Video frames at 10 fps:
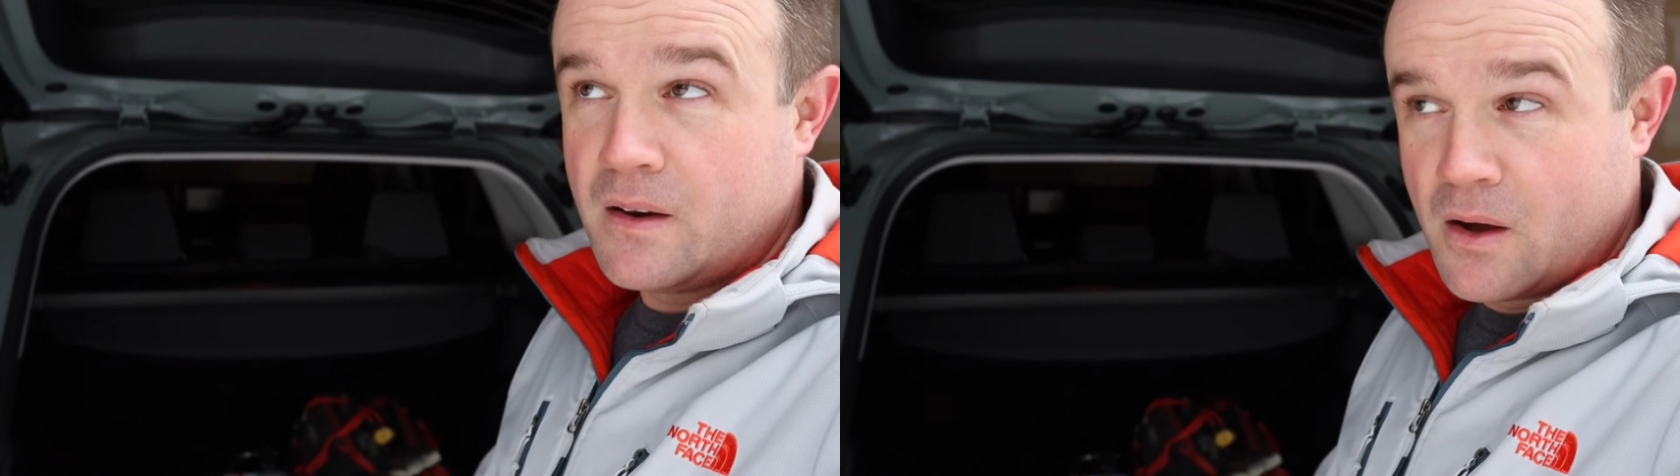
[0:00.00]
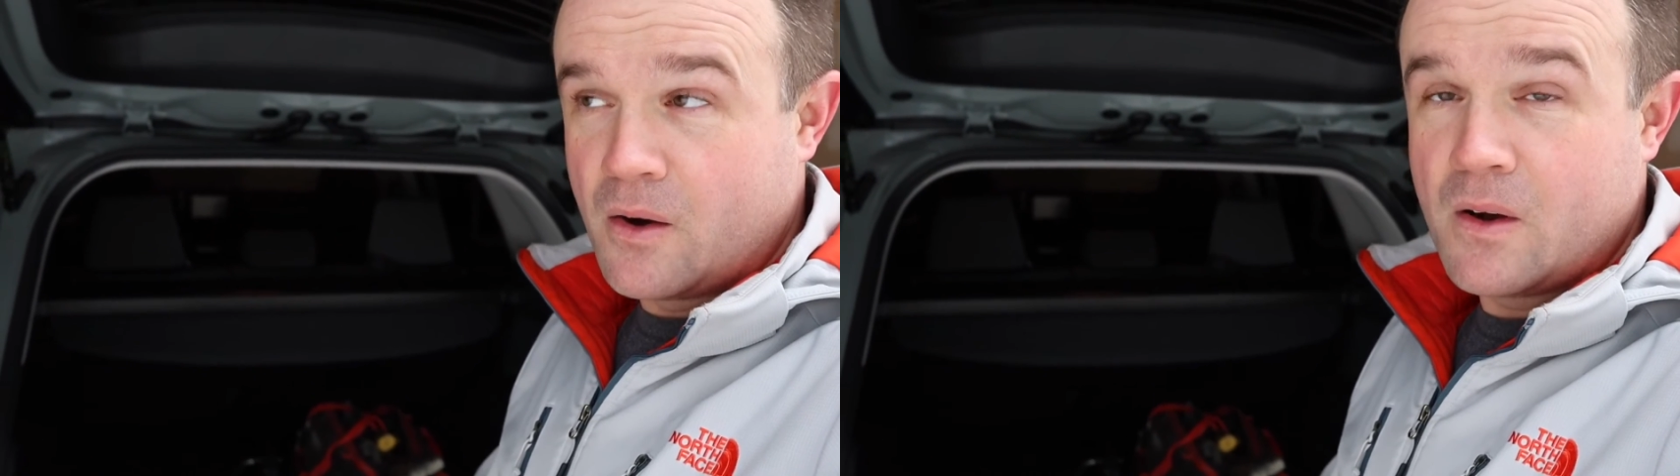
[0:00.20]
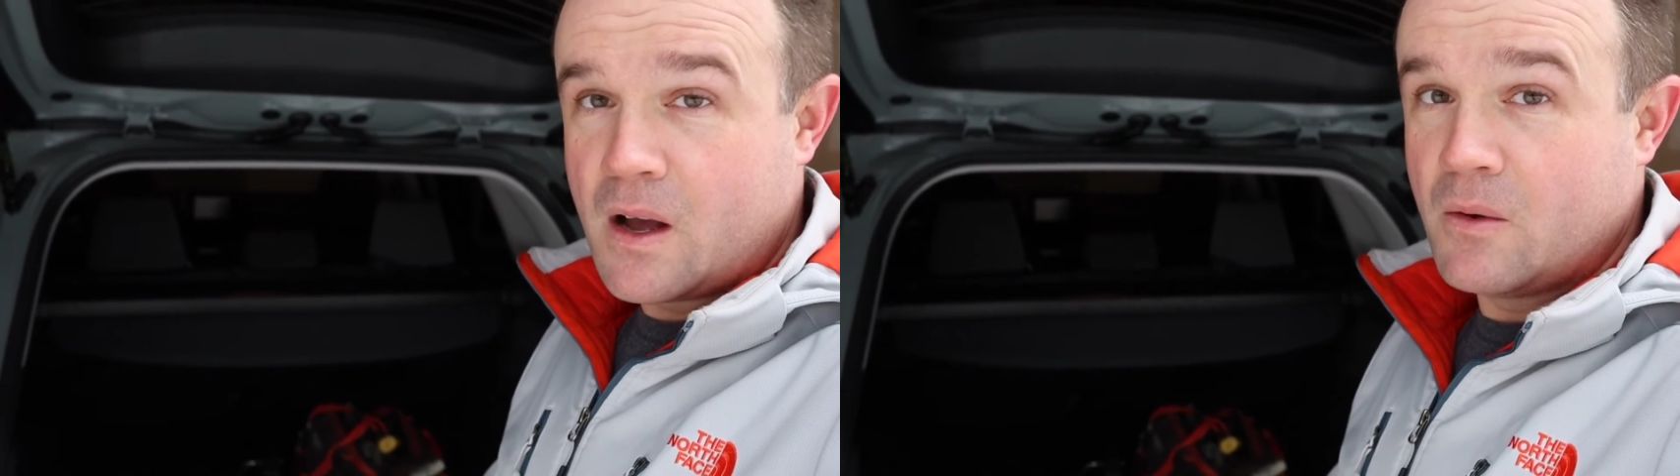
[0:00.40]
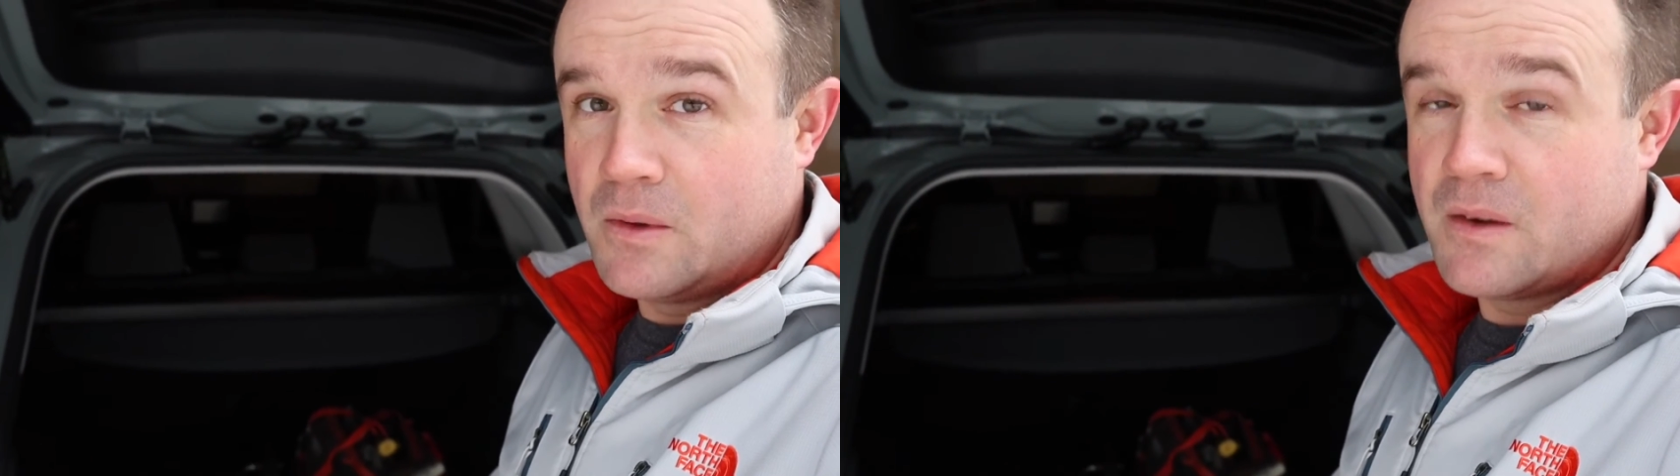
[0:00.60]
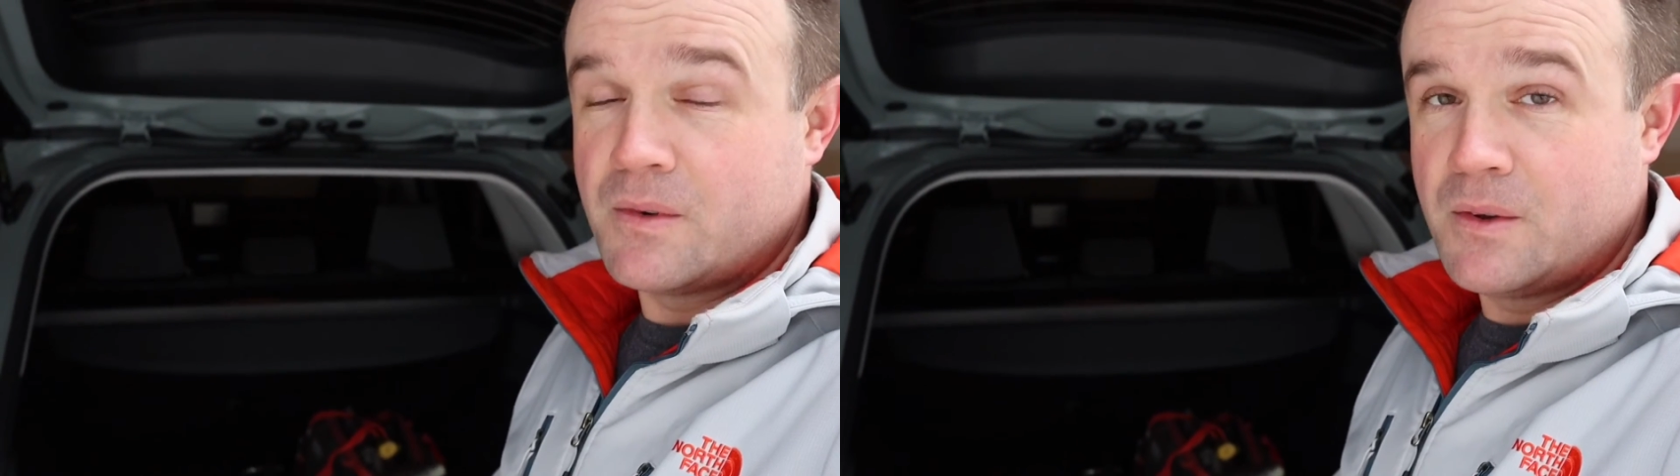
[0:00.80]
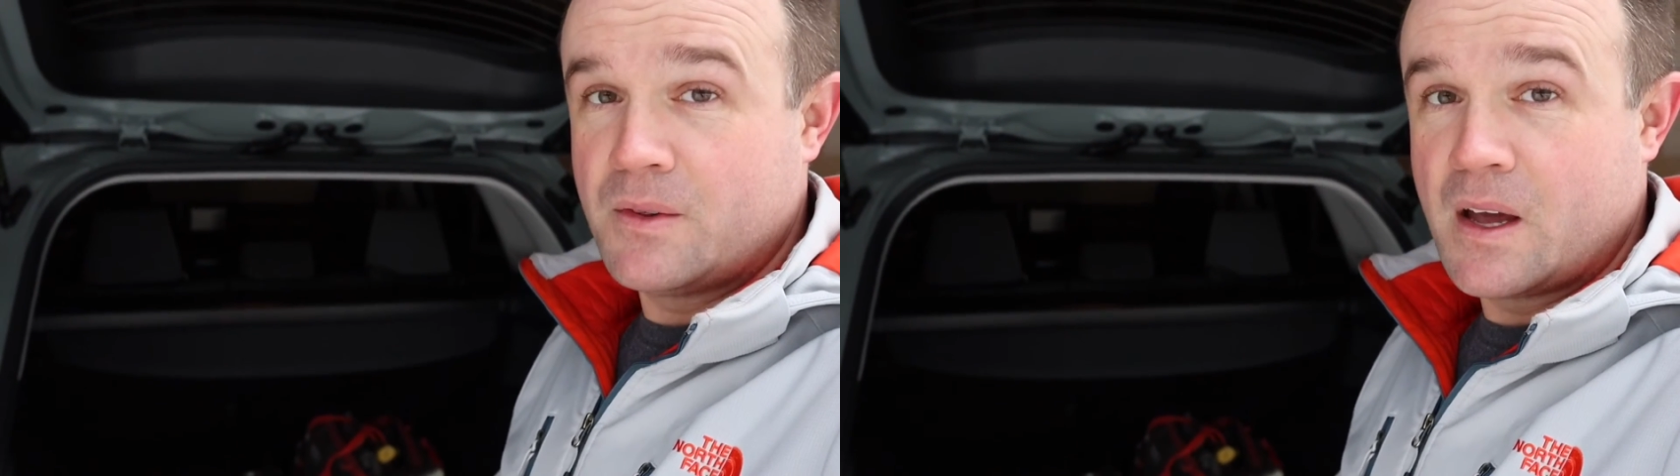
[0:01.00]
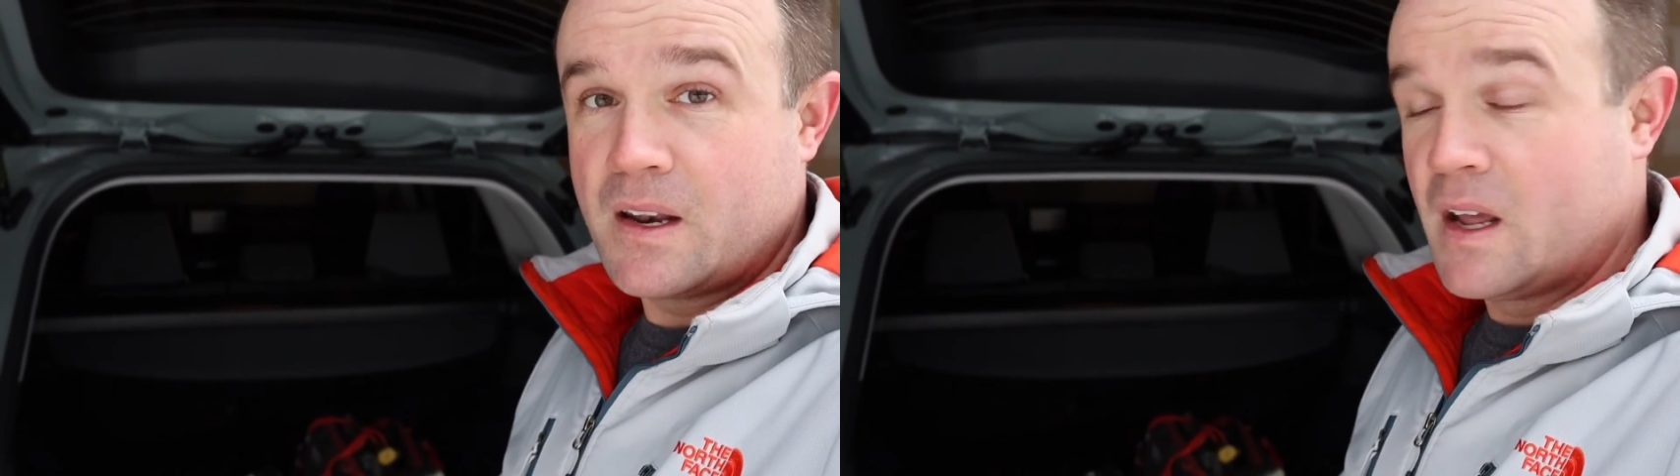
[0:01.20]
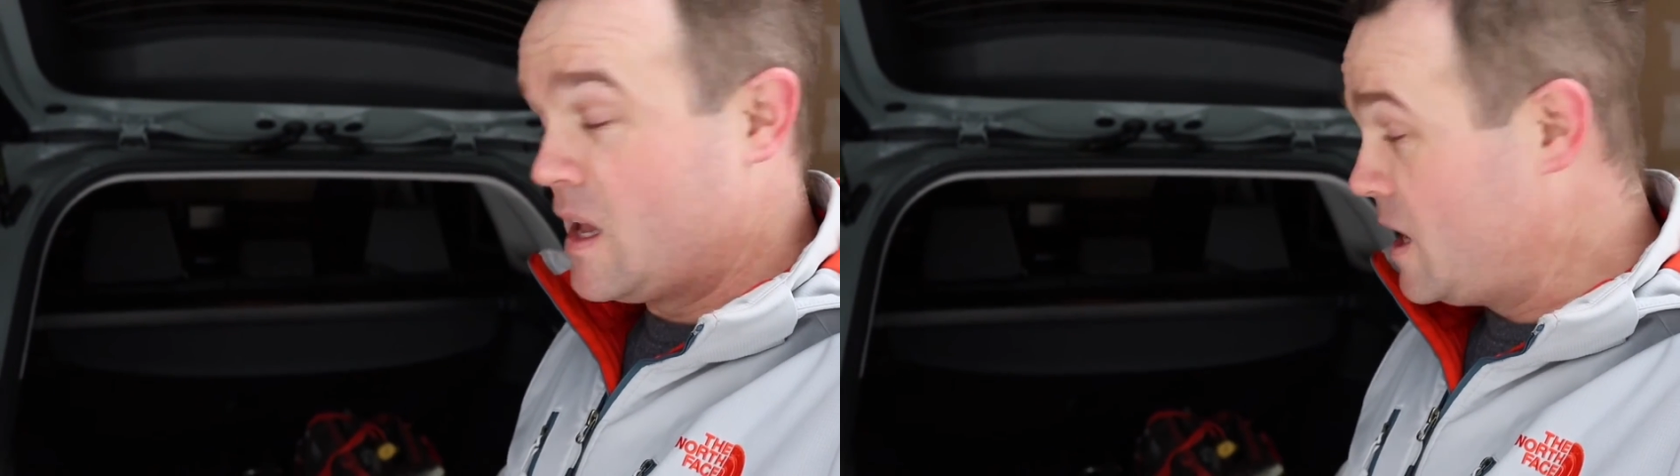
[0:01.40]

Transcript: No, I will never do that.